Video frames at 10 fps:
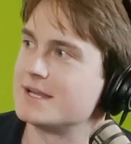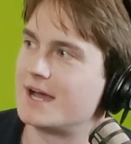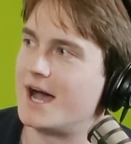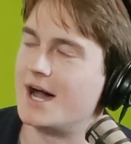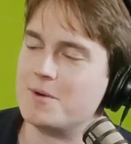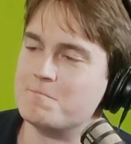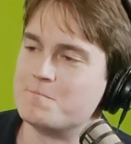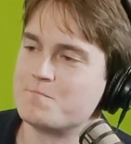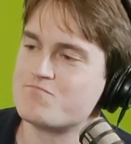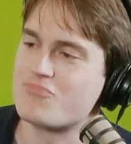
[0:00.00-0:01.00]

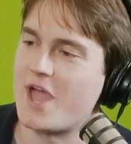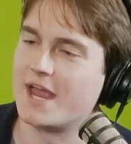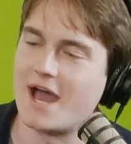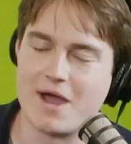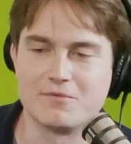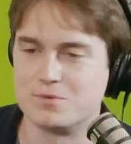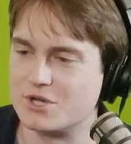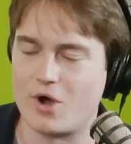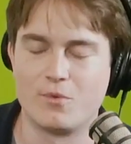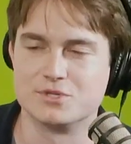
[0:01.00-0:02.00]
and I
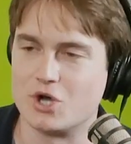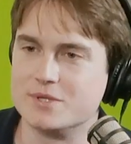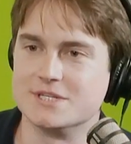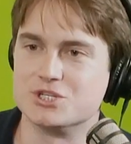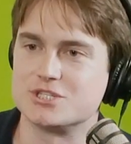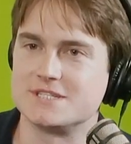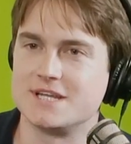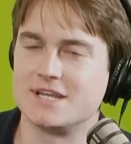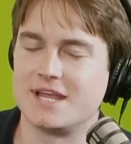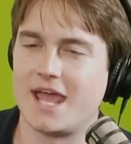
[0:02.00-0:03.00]
was always
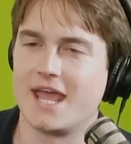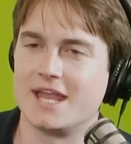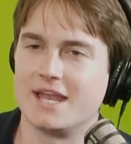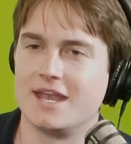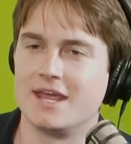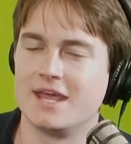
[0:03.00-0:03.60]
interested in